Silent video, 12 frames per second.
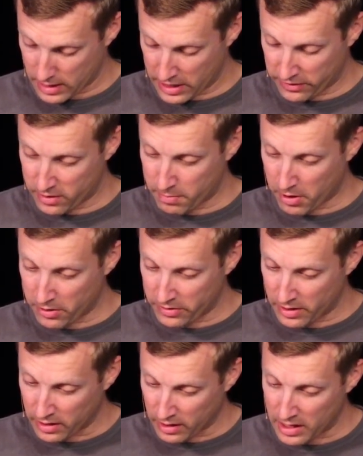It's the
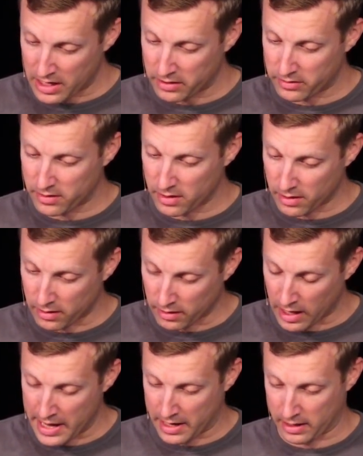person least
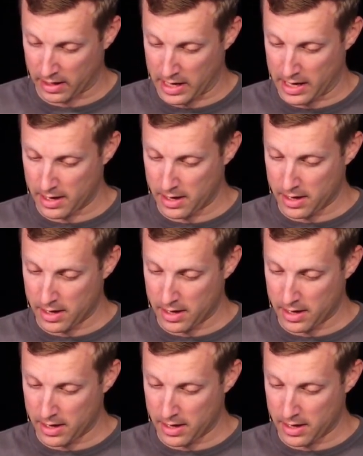likely.